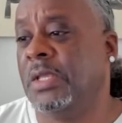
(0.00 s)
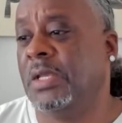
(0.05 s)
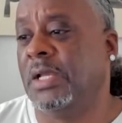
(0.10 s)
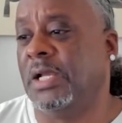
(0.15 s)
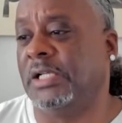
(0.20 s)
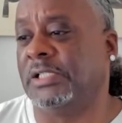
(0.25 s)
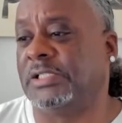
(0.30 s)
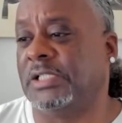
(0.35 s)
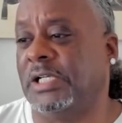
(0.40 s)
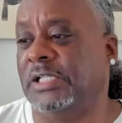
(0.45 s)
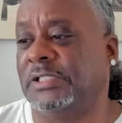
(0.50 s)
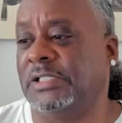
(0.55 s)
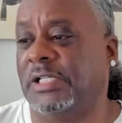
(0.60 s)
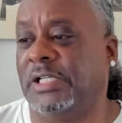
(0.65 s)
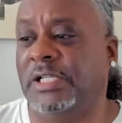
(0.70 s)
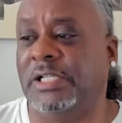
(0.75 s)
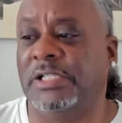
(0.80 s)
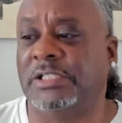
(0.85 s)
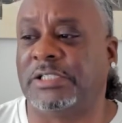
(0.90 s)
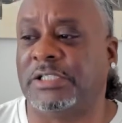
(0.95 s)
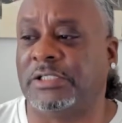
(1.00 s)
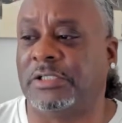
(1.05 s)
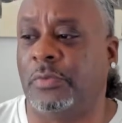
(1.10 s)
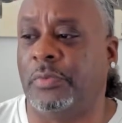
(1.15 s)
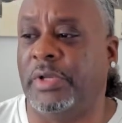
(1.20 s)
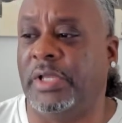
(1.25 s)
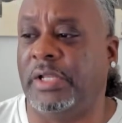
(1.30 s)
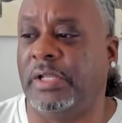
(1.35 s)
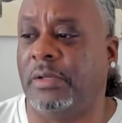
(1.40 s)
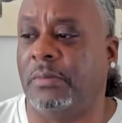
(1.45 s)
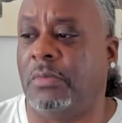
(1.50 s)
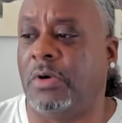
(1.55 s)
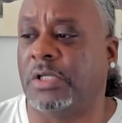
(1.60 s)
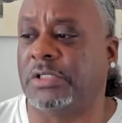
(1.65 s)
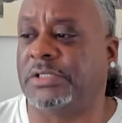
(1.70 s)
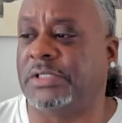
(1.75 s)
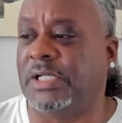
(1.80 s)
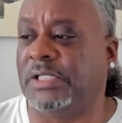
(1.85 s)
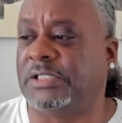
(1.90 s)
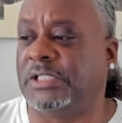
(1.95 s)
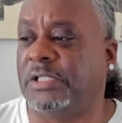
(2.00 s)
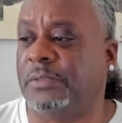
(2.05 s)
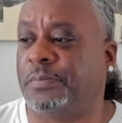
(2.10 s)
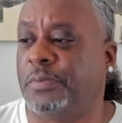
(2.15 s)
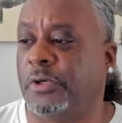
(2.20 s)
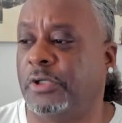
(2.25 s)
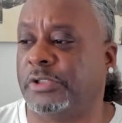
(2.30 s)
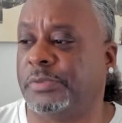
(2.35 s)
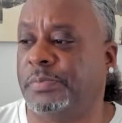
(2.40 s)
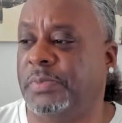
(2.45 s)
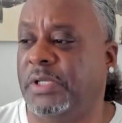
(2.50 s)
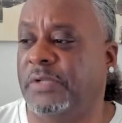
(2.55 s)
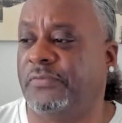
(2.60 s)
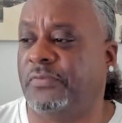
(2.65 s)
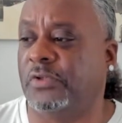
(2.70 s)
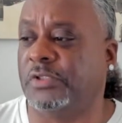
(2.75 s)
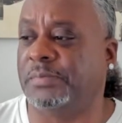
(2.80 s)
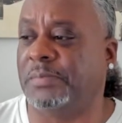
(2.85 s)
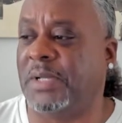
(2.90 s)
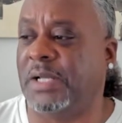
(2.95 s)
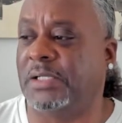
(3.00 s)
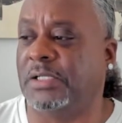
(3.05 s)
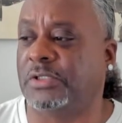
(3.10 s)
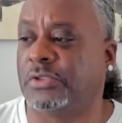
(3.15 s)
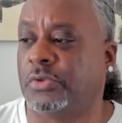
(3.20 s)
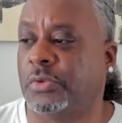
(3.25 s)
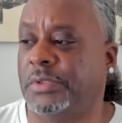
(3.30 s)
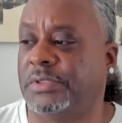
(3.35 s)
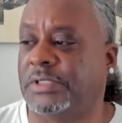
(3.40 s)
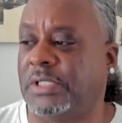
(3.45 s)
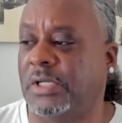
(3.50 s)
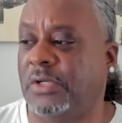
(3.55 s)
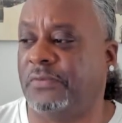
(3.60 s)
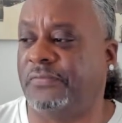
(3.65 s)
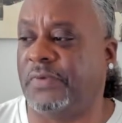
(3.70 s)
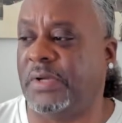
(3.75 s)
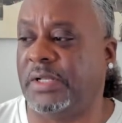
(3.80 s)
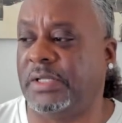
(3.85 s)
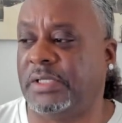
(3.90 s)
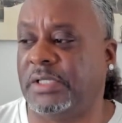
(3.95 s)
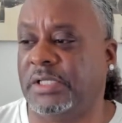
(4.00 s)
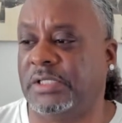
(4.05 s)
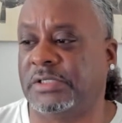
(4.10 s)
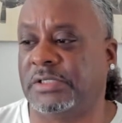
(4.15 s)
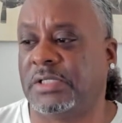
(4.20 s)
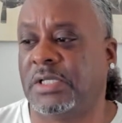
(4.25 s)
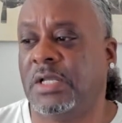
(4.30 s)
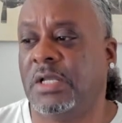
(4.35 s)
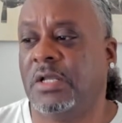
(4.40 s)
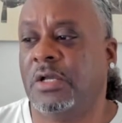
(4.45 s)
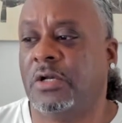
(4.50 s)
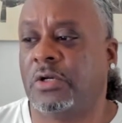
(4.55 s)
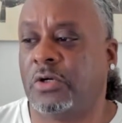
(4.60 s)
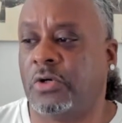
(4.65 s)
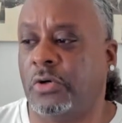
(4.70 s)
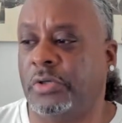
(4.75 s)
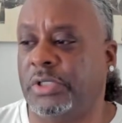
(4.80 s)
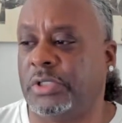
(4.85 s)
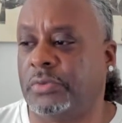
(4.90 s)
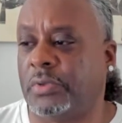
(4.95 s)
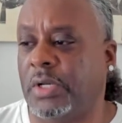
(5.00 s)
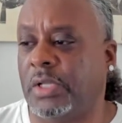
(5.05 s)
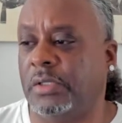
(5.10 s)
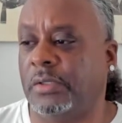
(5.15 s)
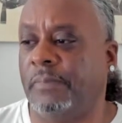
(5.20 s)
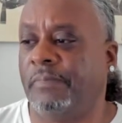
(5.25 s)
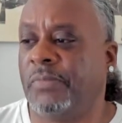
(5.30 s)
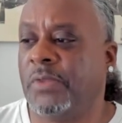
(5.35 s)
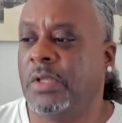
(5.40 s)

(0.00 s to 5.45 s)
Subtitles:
It says Ennis is awaiting a March 19th purse bid for his mandatory title fight against Cody Crawler.